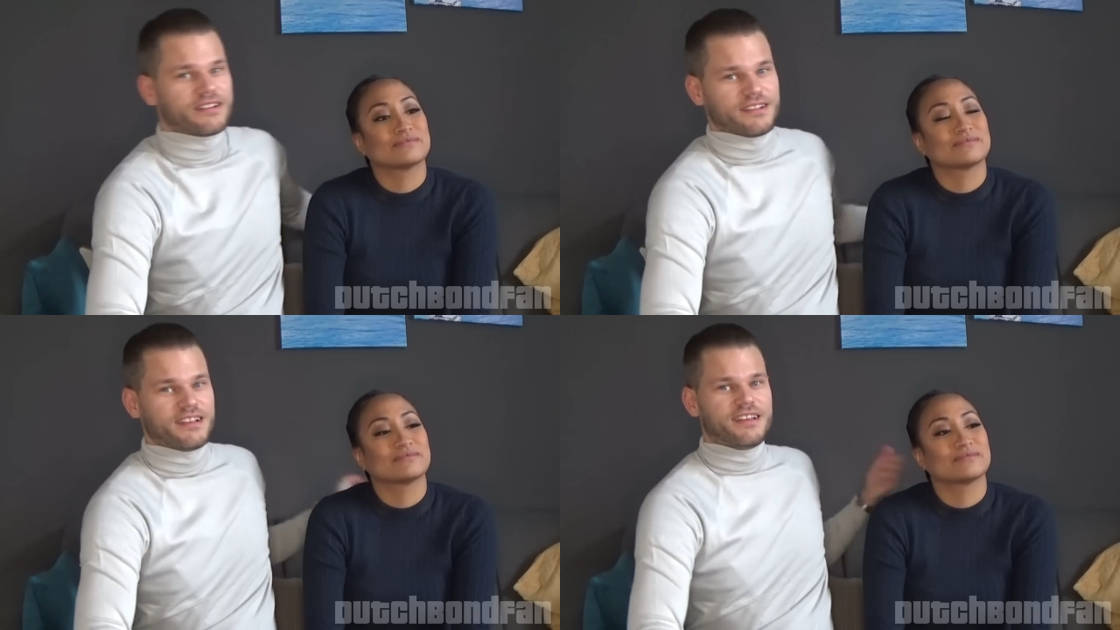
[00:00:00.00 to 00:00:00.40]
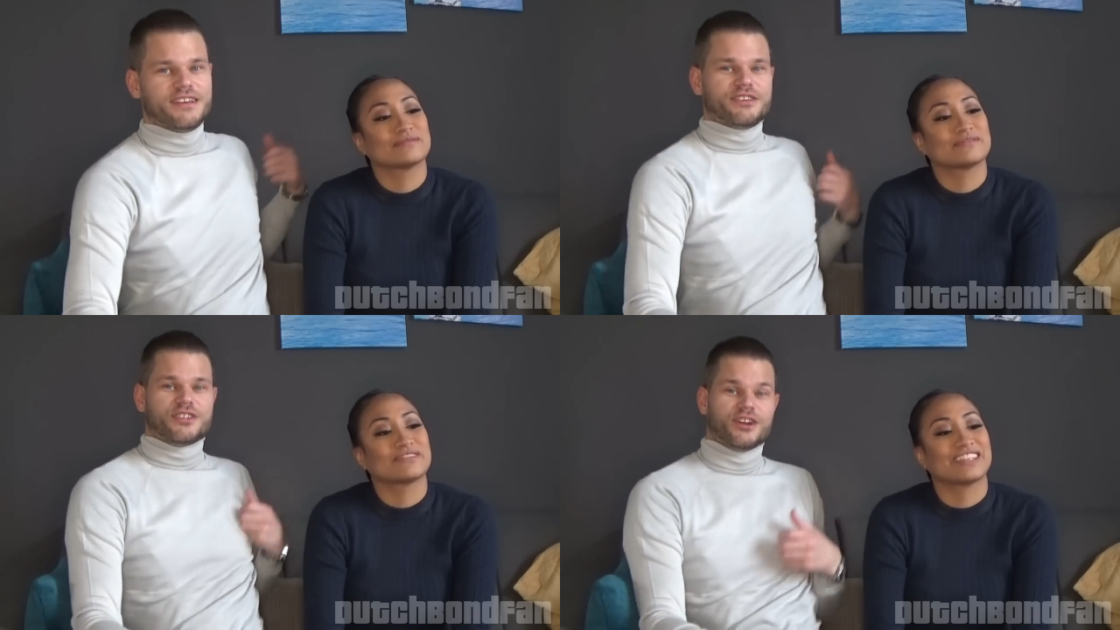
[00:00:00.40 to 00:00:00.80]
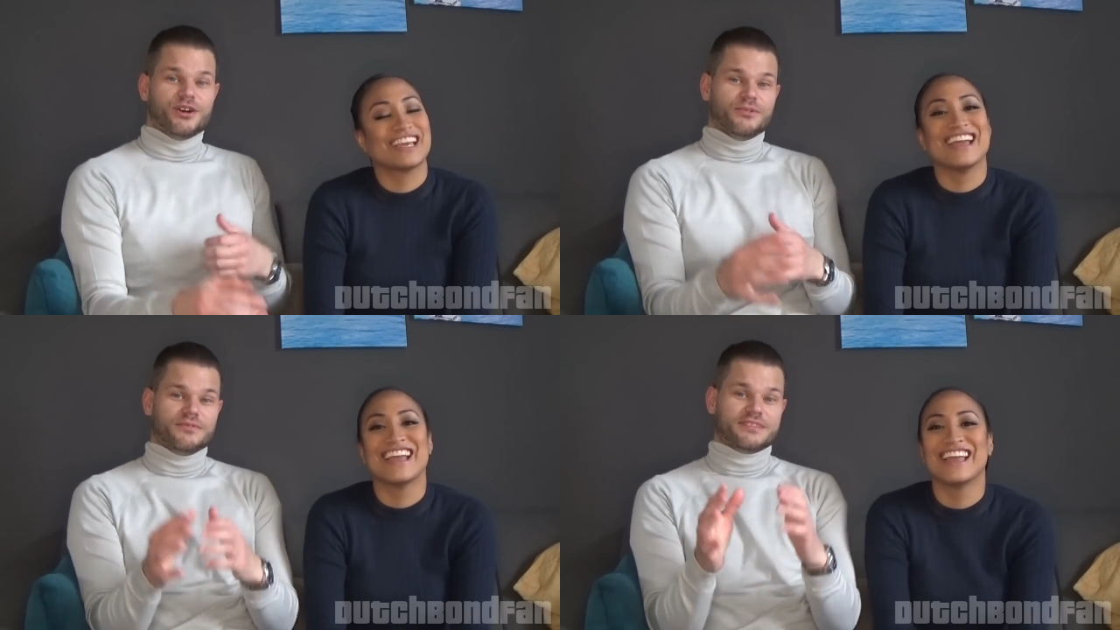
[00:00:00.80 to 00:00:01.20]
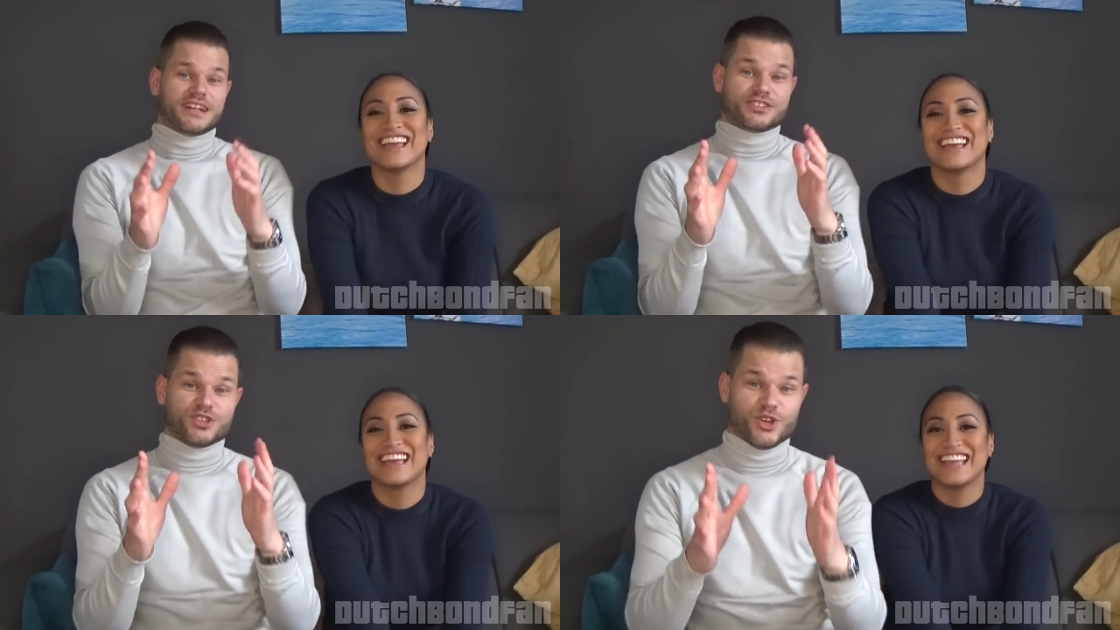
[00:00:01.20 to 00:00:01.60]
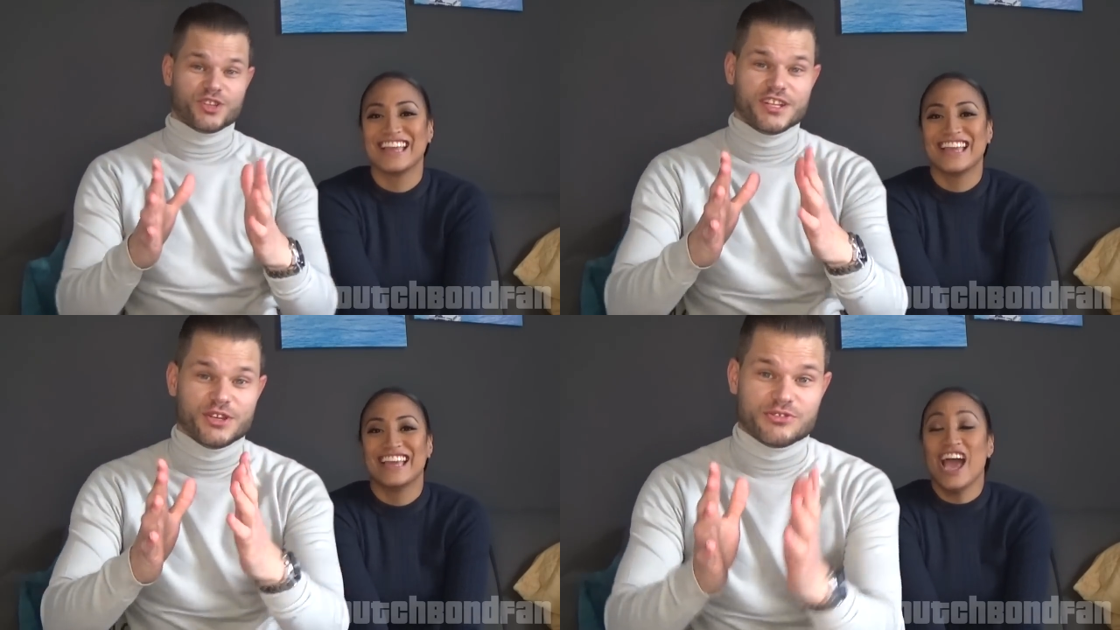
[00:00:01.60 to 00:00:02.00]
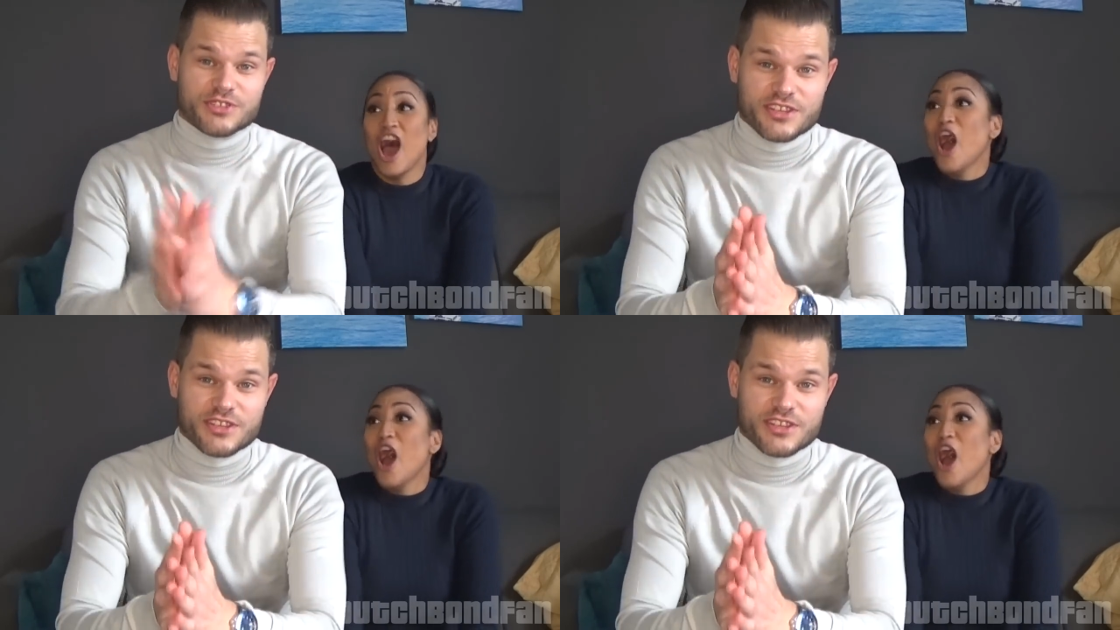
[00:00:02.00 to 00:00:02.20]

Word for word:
Speaker 1: it. So, that's good news.